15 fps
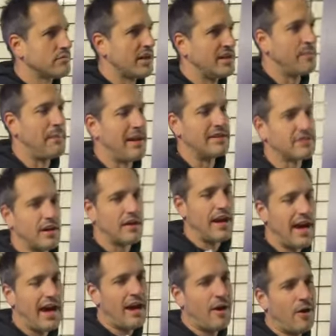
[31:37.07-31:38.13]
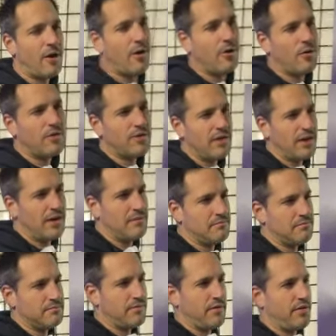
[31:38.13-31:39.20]
It depends on how um,
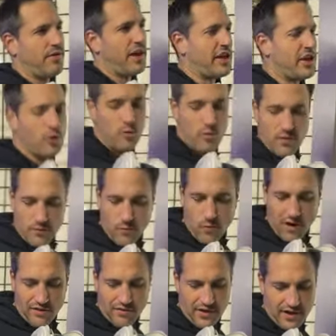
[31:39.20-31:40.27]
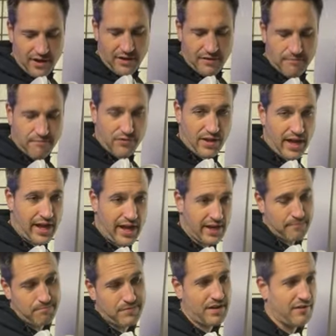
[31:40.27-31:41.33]
thick you want the flake.
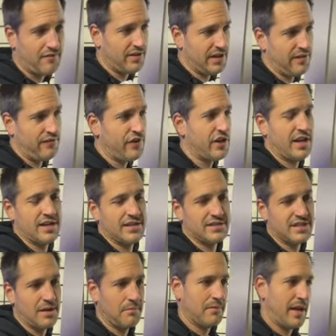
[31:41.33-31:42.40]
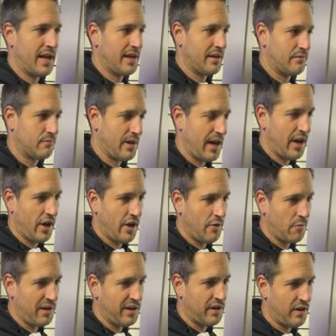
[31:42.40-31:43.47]
If, it, if you did something like right here,
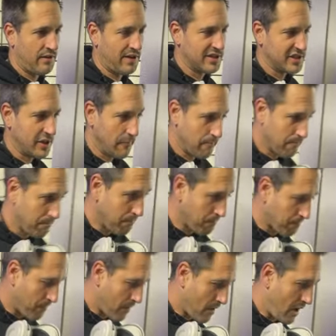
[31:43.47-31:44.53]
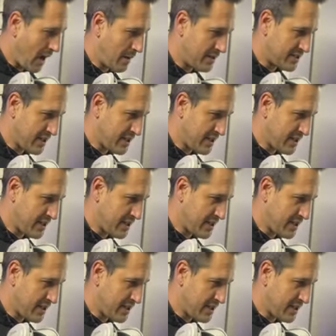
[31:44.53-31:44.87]
we did on this, I would